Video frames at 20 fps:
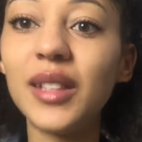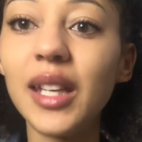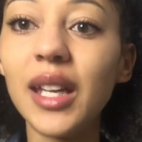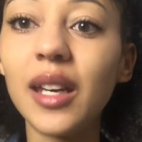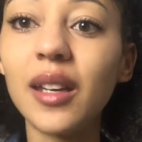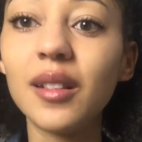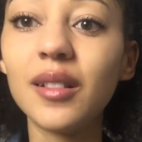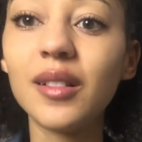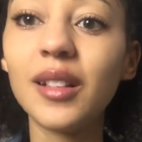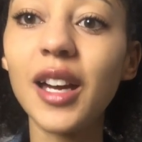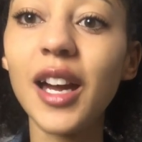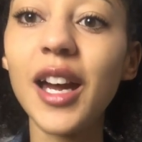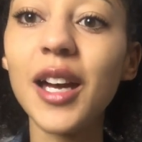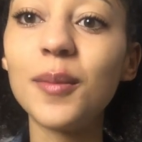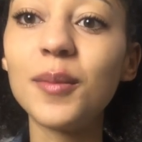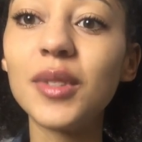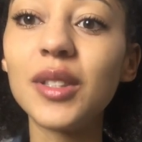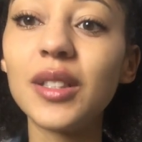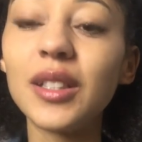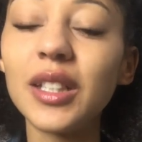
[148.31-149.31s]
it,
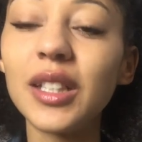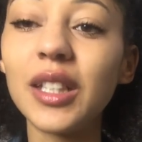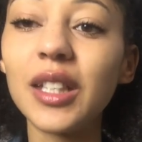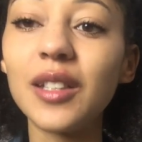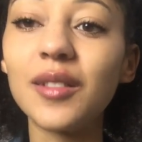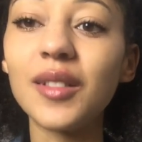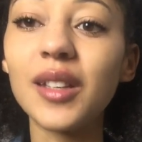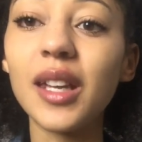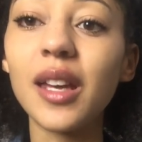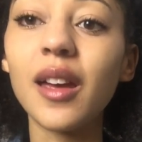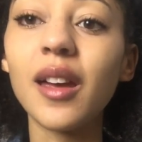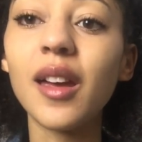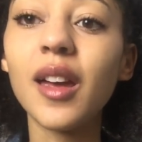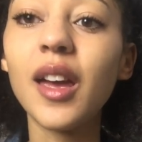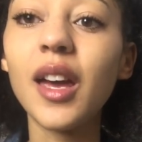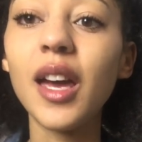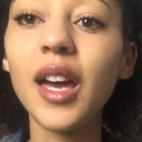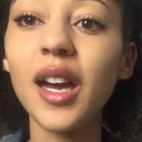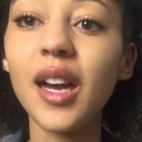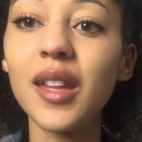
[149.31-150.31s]
absolutely loving it.
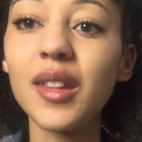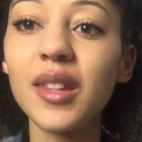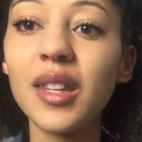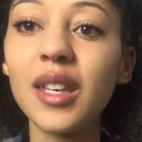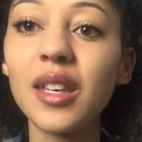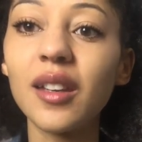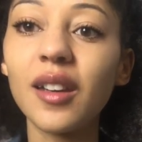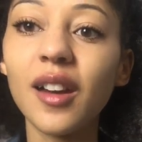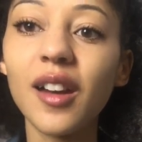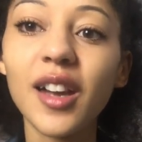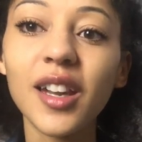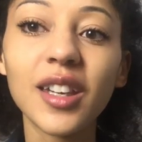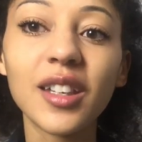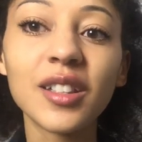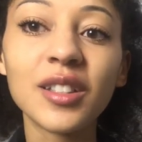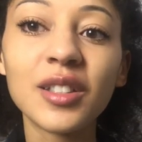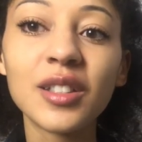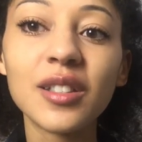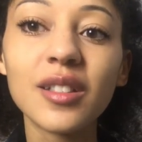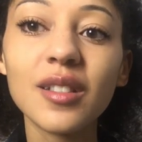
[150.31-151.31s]
I think I
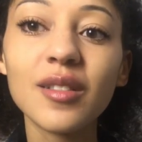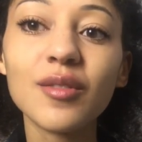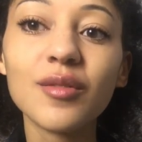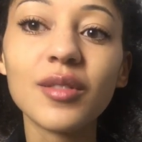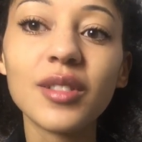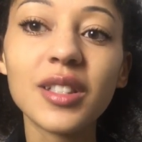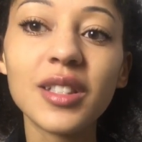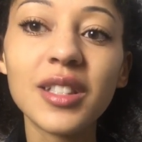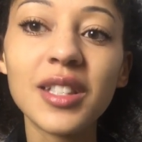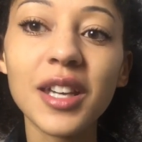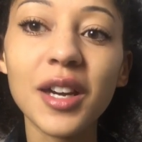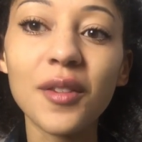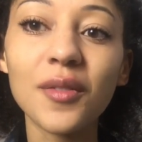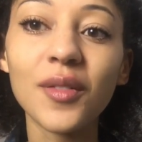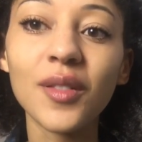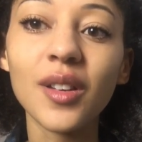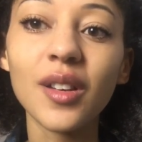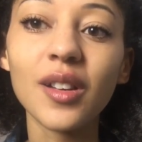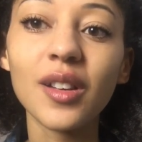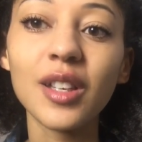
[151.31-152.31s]
can
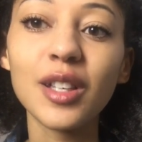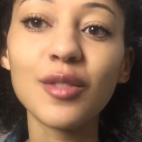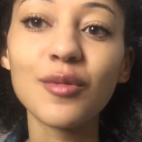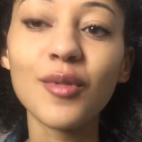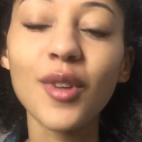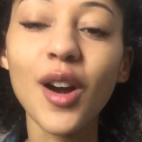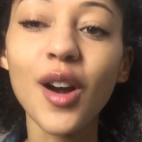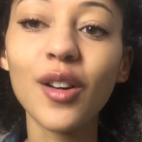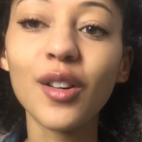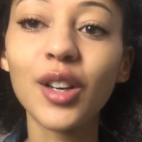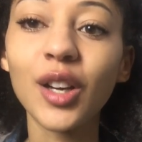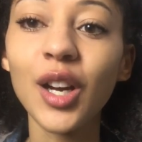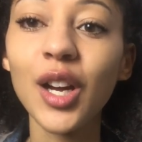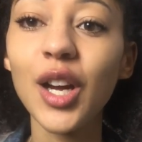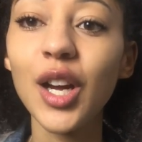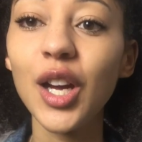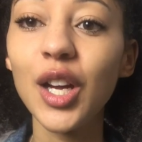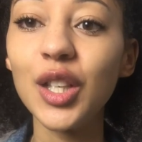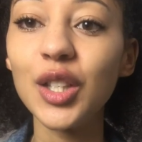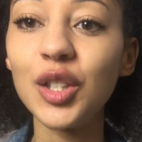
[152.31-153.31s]
definitely rock
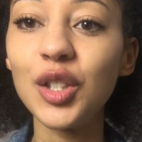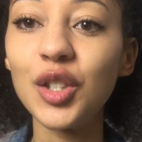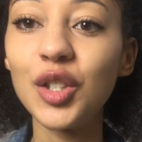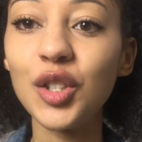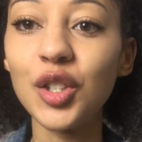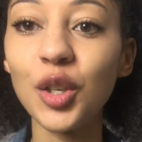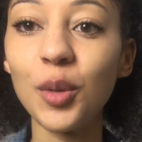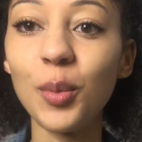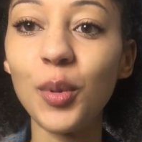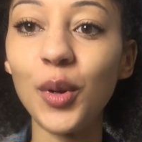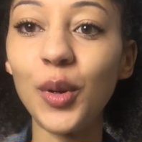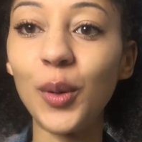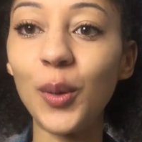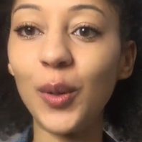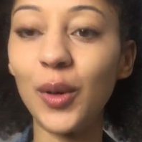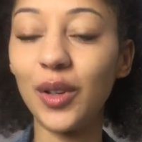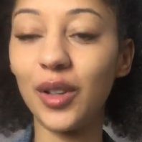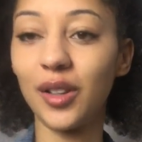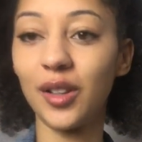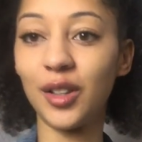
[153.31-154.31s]
double
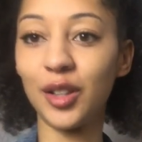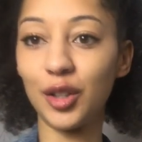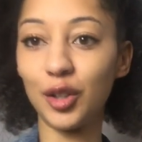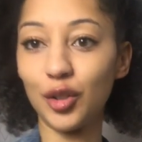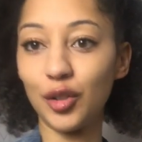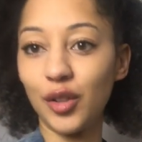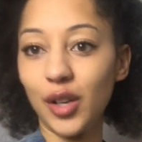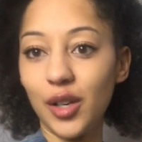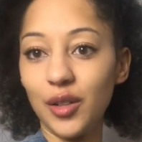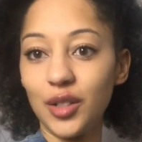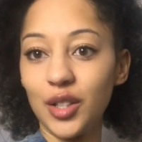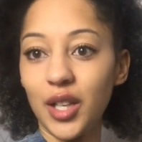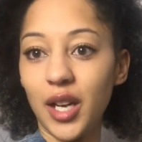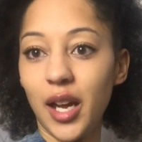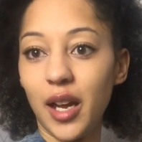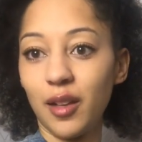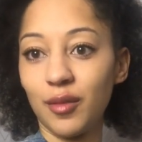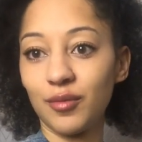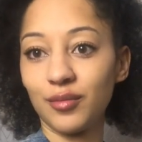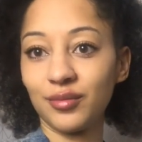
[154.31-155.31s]

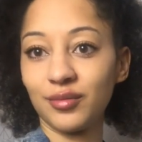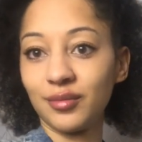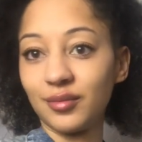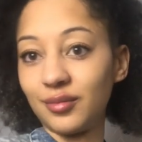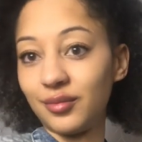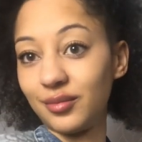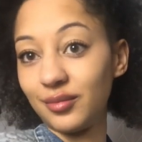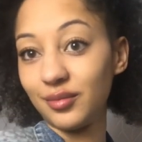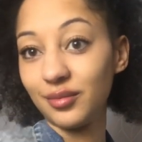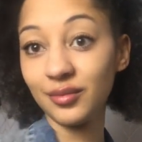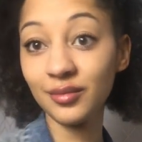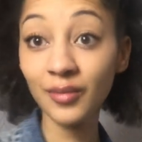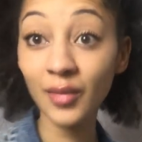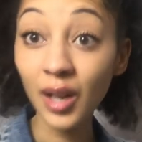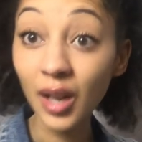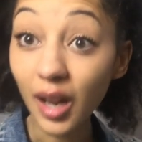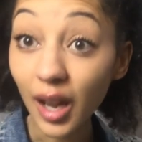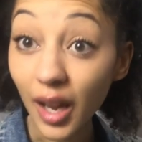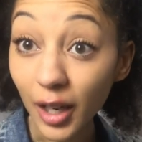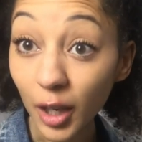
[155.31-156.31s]
crochet
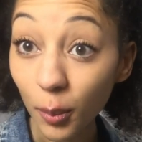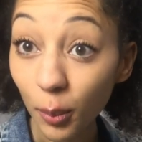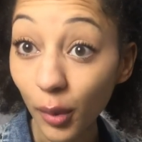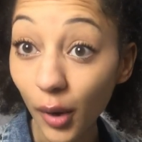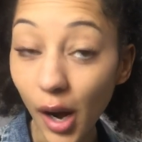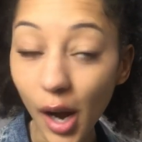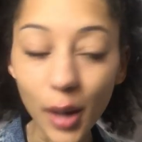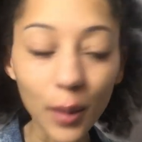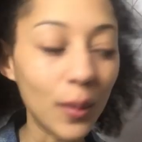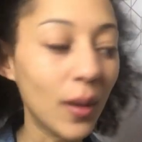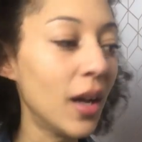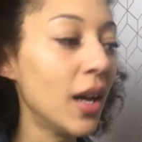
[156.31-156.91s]
like a pro.